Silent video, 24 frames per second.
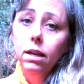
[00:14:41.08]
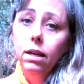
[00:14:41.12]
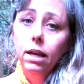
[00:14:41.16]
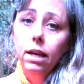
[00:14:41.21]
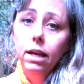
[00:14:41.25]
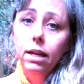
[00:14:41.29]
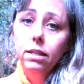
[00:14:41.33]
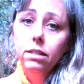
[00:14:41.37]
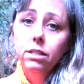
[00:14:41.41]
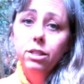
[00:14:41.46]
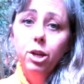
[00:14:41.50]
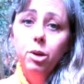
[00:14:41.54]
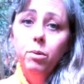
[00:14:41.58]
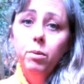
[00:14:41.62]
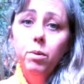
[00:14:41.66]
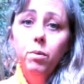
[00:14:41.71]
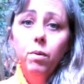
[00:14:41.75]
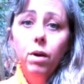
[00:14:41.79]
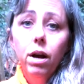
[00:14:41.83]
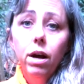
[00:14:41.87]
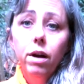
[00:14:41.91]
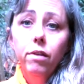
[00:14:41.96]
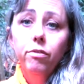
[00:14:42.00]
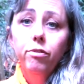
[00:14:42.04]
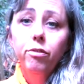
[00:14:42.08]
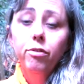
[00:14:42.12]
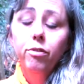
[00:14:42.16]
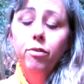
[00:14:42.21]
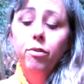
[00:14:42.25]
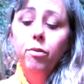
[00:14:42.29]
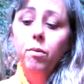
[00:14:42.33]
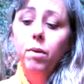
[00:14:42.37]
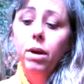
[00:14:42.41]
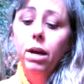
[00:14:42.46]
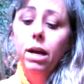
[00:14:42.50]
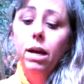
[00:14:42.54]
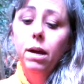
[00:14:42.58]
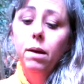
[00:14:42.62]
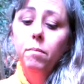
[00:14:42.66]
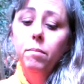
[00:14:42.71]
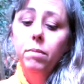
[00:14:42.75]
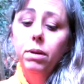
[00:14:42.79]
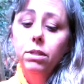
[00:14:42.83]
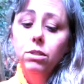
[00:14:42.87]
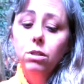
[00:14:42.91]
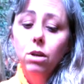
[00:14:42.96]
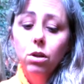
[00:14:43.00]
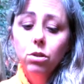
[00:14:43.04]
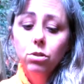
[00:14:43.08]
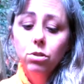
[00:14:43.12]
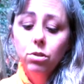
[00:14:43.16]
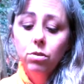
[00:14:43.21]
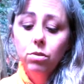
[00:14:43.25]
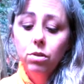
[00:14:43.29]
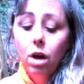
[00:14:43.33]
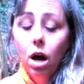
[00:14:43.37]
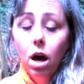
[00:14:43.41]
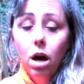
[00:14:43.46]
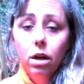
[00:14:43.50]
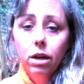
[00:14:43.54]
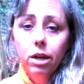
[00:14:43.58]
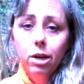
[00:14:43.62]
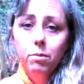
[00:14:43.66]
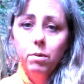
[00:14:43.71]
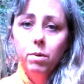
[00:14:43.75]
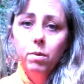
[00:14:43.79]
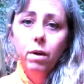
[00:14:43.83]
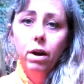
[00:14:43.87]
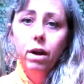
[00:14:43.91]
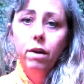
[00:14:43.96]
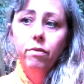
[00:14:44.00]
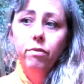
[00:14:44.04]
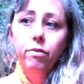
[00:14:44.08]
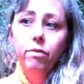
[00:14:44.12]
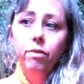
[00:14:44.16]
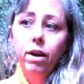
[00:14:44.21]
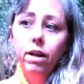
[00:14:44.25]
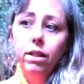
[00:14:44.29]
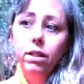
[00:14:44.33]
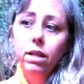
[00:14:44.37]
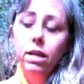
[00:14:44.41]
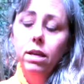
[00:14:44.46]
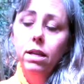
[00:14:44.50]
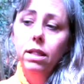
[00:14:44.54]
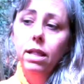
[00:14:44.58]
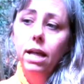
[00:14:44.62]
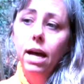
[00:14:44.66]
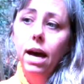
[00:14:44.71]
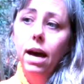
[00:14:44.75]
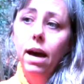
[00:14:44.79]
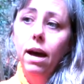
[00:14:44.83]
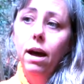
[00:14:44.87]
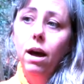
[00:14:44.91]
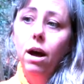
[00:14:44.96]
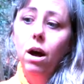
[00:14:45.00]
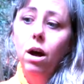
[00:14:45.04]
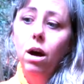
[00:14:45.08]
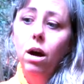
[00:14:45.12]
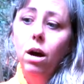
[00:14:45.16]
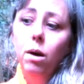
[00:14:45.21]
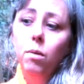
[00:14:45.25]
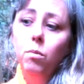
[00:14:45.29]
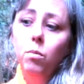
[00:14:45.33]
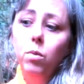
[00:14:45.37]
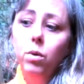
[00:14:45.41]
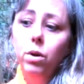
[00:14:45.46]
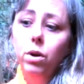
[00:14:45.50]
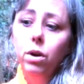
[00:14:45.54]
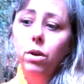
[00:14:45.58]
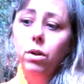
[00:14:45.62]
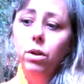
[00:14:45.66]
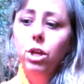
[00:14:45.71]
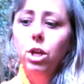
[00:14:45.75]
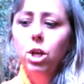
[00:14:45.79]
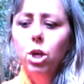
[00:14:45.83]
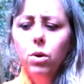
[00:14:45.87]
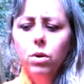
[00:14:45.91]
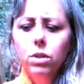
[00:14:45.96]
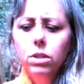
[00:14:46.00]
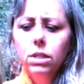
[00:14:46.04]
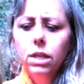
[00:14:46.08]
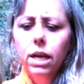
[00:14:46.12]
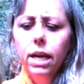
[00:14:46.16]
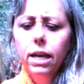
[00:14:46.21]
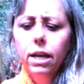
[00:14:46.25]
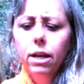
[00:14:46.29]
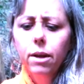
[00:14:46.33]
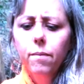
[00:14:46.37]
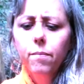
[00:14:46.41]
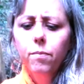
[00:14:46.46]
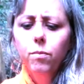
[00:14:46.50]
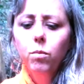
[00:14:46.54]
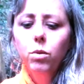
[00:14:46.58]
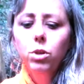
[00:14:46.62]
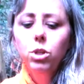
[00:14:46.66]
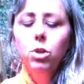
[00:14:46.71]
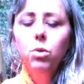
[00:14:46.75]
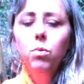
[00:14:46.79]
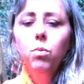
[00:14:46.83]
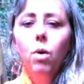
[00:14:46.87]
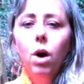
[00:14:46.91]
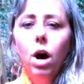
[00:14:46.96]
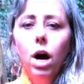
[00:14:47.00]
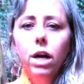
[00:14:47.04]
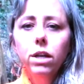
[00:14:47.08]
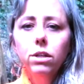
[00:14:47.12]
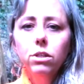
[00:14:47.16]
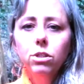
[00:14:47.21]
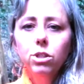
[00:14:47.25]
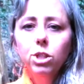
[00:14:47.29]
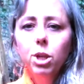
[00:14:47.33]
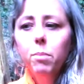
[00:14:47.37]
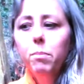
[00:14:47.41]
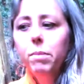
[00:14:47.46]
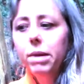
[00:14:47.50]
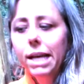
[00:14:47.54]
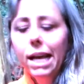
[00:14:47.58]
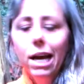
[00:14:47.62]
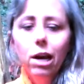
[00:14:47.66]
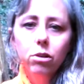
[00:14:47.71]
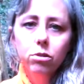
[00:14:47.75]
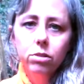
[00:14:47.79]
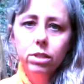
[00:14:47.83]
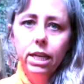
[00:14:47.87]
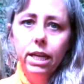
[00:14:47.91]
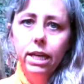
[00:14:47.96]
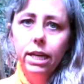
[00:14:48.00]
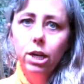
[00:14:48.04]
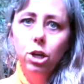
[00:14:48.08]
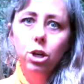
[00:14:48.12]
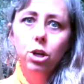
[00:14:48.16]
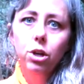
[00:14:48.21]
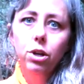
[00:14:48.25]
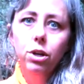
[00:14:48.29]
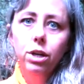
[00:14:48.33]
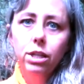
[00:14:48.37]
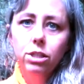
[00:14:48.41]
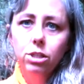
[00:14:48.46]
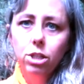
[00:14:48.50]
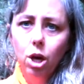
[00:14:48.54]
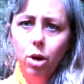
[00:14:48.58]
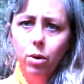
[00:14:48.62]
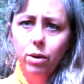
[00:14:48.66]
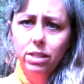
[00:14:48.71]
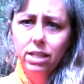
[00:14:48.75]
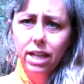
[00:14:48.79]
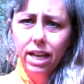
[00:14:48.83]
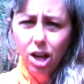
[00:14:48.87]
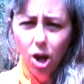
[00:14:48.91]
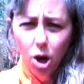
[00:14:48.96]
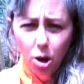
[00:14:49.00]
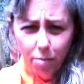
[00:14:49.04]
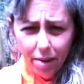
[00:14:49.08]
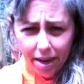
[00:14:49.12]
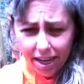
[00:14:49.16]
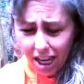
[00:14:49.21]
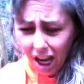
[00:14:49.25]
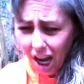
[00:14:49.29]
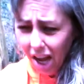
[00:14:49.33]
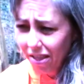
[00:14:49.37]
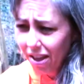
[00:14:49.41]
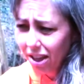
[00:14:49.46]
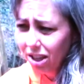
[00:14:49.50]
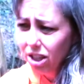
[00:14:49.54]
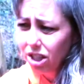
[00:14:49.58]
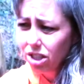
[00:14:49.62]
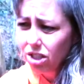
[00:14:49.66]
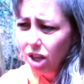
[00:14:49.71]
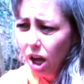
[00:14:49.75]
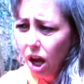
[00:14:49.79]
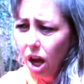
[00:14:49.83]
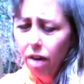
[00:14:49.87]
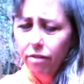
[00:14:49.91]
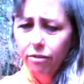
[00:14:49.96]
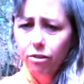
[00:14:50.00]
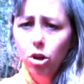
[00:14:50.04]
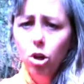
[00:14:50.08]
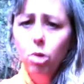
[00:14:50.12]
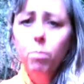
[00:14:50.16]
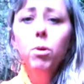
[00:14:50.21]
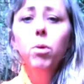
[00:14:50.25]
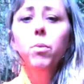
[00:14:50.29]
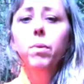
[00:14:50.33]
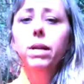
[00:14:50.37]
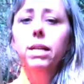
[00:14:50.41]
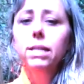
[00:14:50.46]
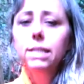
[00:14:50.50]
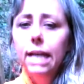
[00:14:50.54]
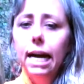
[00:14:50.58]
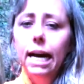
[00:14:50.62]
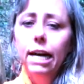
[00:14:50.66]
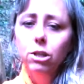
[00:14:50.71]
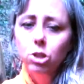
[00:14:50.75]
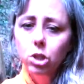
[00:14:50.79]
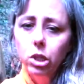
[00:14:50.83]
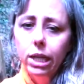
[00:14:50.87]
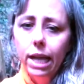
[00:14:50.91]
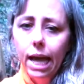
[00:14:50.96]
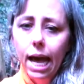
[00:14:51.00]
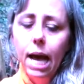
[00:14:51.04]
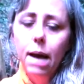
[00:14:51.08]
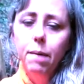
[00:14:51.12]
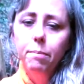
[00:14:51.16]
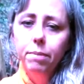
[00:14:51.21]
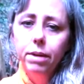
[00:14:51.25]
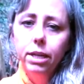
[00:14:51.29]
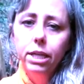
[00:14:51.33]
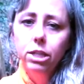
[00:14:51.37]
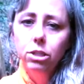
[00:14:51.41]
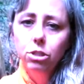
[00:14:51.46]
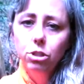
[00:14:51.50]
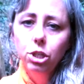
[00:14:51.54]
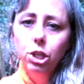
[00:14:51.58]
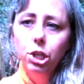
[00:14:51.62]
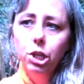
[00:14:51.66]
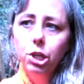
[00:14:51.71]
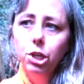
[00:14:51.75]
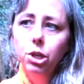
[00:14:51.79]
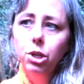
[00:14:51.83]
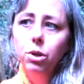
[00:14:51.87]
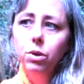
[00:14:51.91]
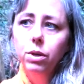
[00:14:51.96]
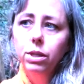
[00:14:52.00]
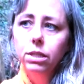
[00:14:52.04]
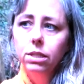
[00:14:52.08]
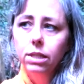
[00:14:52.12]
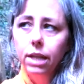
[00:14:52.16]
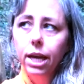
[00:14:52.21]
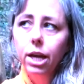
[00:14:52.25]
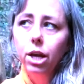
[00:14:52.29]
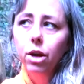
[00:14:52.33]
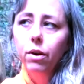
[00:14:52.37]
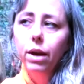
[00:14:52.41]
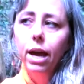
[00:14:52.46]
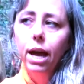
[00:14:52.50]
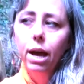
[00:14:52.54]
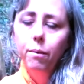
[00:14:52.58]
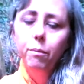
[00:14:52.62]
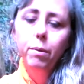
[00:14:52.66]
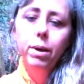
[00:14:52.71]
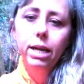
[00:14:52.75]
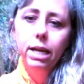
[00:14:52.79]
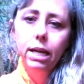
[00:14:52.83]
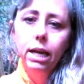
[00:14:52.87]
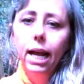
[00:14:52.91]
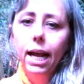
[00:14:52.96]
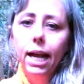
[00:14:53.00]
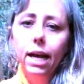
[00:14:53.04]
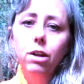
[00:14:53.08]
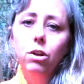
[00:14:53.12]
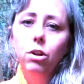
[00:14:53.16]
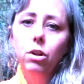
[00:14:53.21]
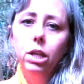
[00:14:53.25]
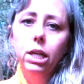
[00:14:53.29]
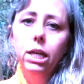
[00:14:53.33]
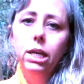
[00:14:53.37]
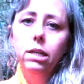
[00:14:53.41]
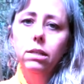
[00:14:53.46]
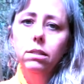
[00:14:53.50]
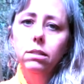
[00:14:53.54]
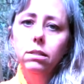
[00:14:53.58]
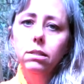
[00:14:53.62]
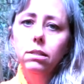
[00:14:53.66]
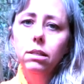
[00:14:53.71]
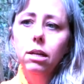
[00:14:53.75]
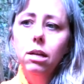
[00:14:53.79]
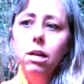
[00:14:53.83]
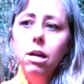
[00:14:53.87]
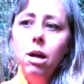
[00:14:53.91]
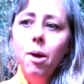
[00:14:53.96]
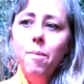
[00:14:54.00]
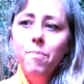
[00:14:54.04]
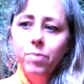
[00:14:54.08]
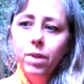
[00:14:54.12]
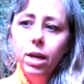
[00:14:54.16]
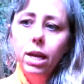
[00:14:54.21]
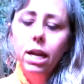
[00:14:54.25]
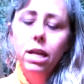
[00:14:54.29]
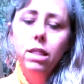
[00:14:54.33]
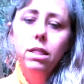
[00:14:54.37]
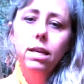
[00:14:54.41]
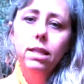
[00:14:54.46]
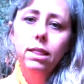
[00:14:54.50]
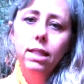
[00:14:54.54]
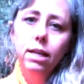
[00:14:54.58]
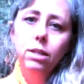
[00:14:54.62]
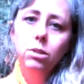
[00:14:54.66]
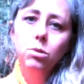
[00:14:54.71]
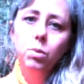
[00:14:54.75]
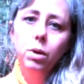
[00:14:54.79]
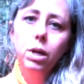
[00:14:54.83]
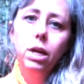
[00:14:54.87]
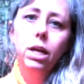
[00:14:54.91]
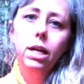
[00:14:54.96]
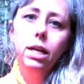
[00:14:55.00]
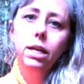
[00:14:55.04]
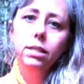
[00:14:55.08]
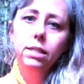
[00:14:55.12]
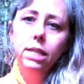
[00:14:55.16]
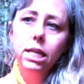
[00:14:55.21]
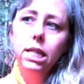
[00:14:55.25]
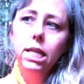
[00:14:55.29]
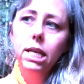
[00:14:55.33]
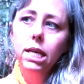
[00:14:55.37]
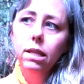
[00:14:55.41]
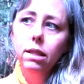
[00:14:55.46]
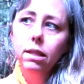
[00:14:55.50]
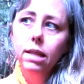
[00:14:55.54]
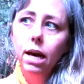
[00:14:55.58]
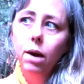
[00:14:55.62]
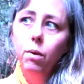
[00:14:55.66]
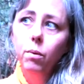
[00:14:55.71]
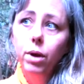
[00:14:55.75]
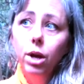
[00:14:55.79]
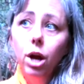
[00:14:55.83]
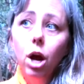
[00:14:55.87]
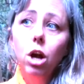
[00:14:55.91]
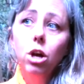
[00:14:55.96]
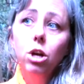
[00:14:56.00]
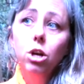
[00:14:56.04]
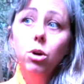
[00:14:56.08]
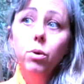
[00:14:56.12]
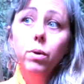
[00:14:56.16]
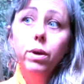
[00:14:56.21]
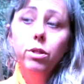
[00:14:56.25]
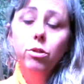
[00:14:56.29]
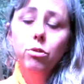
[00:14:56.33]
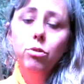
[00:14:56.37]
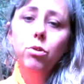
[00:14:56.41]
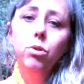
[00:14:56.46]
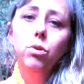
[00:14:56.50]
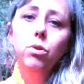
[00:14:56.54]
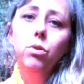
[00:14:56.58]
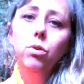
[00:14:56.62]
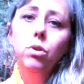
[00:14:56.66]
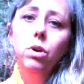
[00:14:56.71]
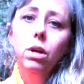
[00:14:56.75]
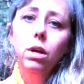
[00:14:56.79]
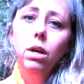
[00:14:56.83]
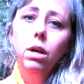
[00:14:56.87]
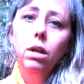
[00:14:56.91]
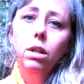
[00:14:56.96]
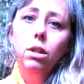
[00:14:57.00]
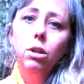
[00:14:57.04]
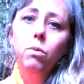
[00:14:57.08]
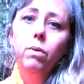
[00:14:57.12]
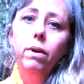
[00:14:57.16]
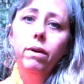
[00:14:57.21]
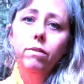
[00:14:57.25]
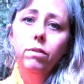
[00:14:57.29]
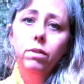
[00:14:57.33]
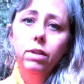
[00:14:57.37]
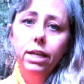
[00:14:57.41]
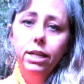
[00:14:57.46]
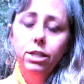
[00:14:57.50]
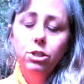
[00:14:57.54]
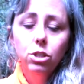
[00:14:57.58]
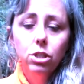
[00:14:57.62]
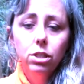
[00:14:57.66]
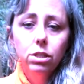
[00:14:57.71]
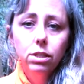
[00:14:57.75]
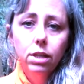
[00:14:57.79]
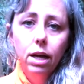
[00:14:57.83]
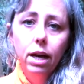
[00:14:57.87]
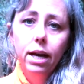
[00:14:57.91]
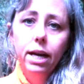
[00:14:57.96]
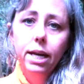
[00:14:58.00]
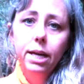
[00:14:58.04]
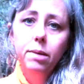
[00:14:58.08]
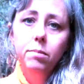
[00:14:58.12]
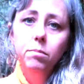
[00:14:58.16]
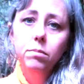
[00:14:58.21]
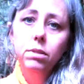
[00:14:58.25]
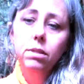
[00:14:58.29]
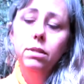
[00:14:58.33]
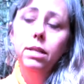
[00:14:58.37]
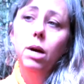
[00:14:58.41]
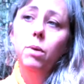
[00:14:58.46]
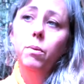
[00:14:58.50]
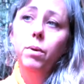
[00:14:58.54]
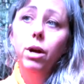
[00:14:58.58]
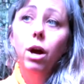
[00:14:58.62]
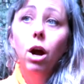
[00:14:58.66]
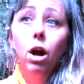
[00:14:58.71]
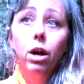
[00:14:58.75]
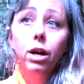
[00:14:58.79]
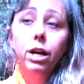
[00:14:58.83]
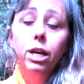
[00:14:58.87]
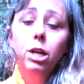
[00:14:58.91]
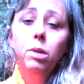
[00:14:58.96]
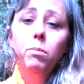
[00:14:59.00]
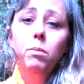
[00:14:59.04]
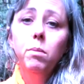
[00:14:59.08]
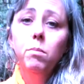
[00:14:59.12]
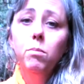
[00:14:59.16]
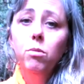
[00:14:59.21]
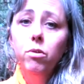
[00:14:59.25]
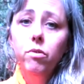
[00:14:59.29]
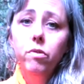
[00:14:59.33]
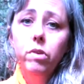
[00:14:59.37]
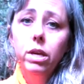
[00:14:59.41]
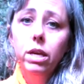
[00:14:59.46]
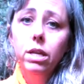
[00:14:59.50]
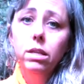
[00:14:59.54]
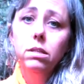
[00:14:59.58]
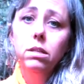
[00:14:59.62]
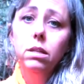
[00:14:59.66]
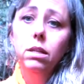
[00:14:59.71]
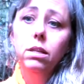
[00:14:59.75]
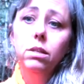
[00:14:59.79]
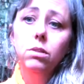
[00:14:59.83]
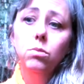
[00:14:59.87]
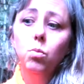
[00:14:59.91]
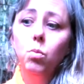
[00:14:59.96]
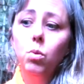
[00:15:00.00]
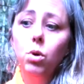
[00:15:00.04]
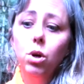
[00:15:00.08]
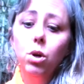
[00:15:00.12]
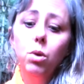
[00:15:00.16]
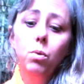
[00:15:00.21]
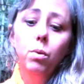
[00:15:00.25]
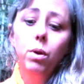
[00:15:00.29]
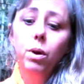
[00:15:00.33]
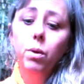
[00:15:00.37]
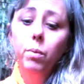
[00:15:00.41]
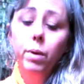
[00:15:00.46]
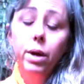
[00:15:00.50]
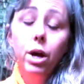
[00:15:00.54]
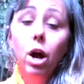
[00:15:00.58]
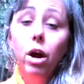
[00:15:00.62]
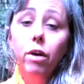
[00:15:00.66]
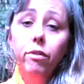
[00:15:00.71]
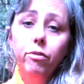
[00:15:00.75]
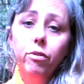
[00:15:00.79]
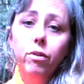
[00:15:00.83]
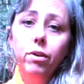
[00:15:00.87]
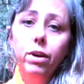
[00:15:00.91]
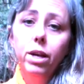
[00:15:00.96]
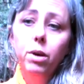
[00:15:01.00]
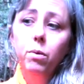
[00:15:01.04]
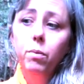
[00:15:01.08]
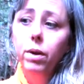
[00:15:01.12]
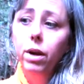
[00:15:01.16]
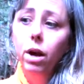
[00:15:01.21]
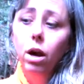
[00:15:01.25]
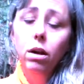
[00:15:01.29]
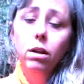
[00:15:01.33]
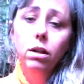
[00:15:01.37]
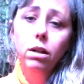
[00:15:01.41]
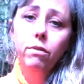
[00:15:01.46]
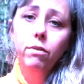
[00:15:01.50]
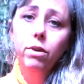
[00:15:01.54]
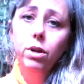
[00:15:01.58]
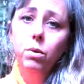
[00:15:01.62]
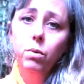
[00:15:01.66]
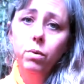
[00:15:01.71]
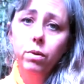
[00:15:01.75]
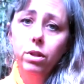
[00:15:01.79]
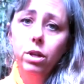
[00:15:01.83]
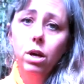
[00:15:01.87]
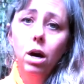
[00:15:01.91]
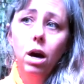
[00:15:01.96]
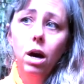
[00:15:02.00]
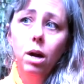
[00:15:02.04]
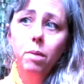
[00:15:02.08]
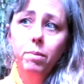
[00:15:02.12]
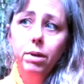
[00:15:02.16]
and it's going to be rough, but it's also not going to be rough. I think that it's like when you watch somebody else get hurt, it's always like, oh my God, that looks awful. But when it's actually happening to you, it's like, okay, we can handle this. And I think that's what it is. I think that we are going through the revelation times, and that we are going to be moving into this world where we are free and we are living with God,